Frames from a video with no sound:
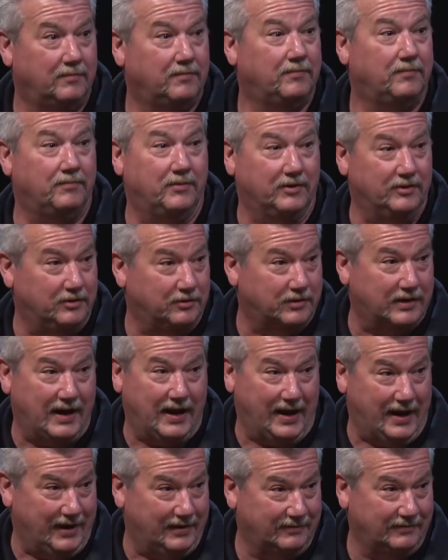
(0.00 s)
But you
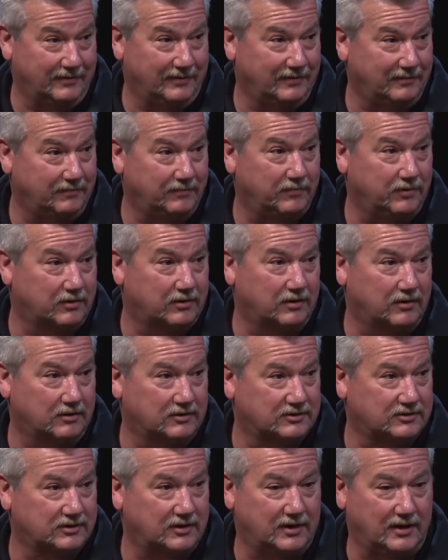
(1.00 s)
can't
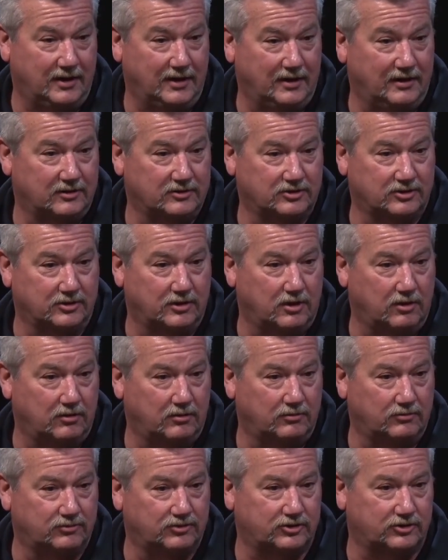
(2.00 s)
because it has
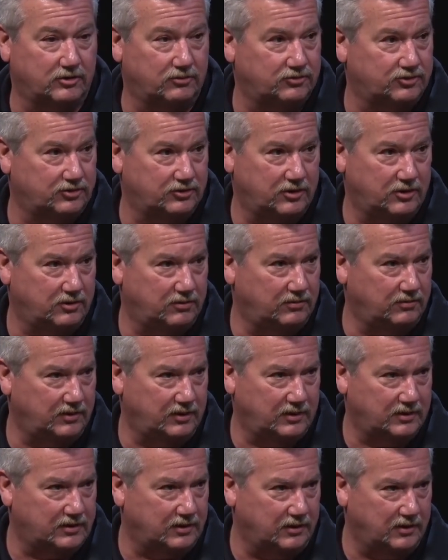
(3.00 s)
no
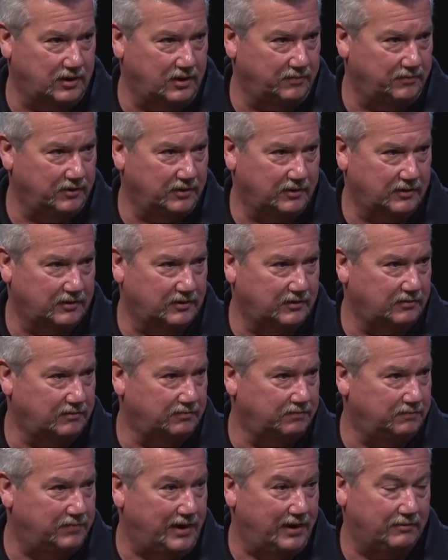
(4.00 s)
socioeconomic
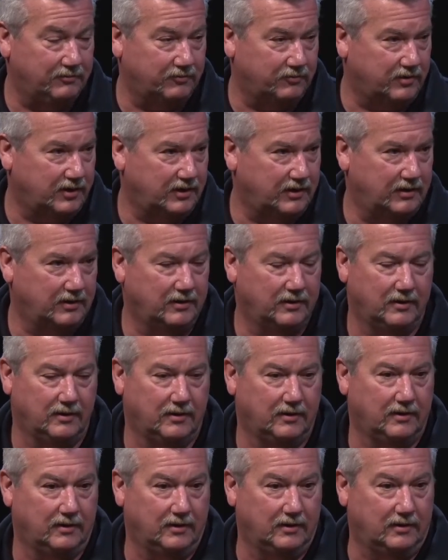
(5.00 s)
boundary.
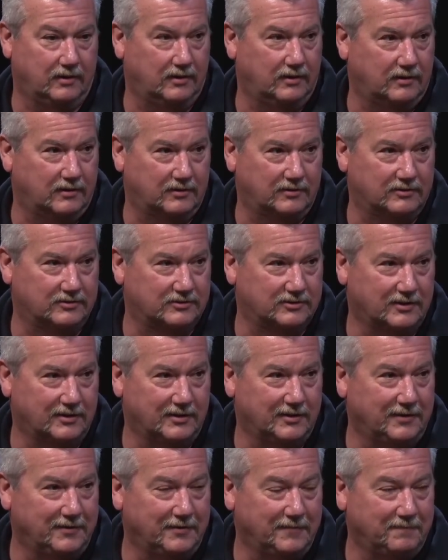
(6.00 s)
It is
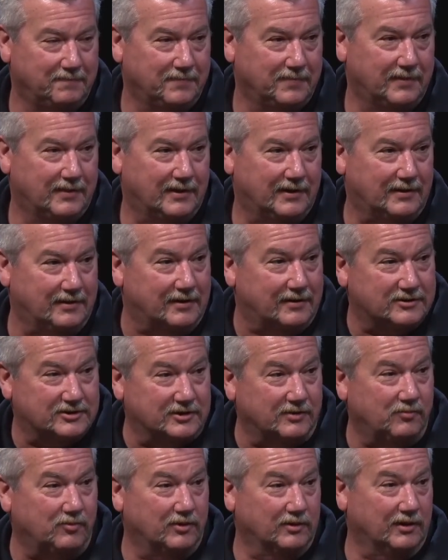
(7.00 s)
it's
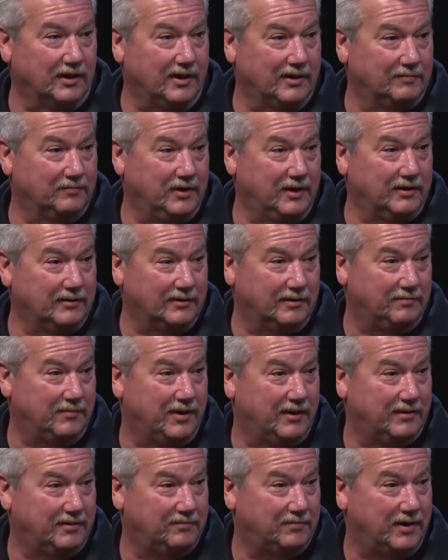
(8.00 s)
someone like me that
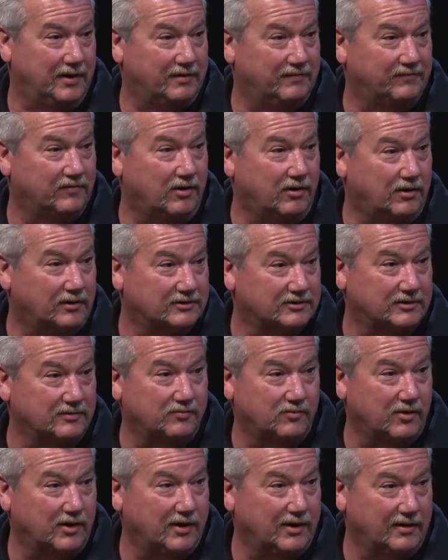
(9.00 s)
may may have gone
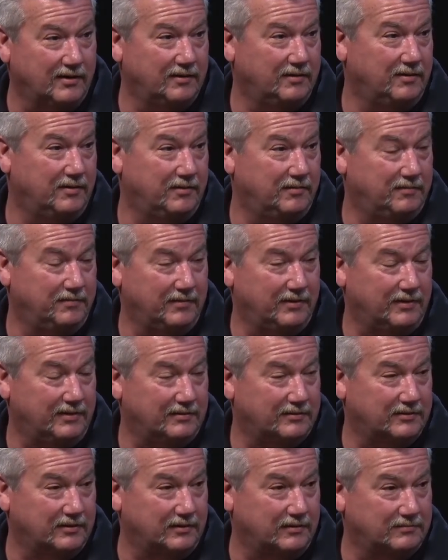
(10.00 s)
somewhere uh, eh,
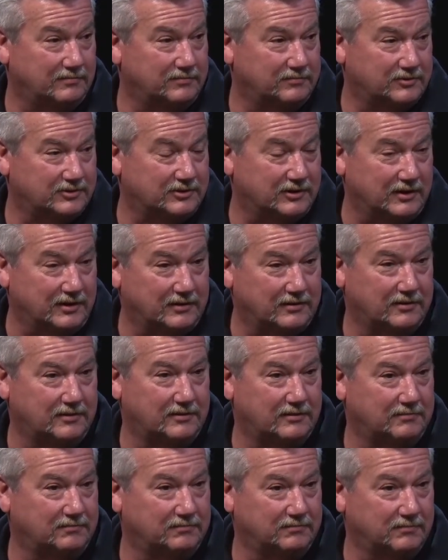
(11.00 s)
to seek
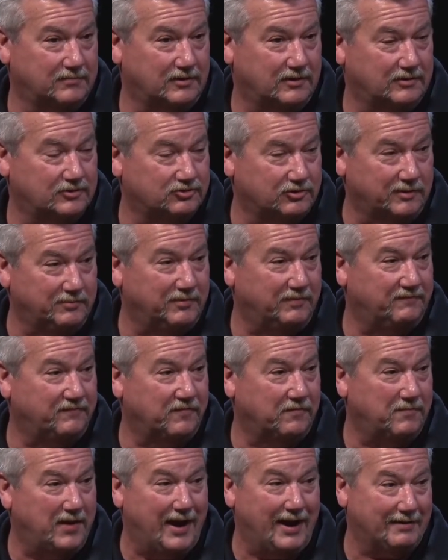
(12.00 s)
uh, treatment for
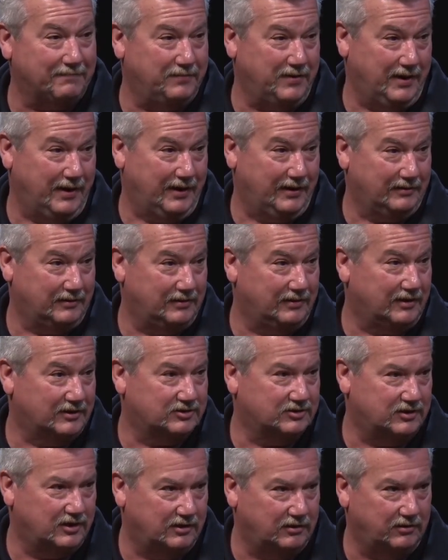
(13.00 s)
back pain.
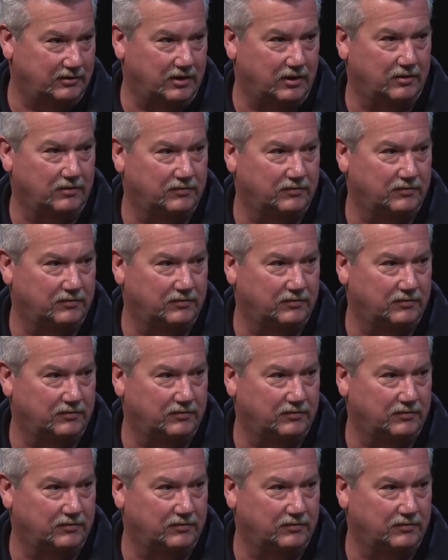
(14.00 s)
Next thing you know,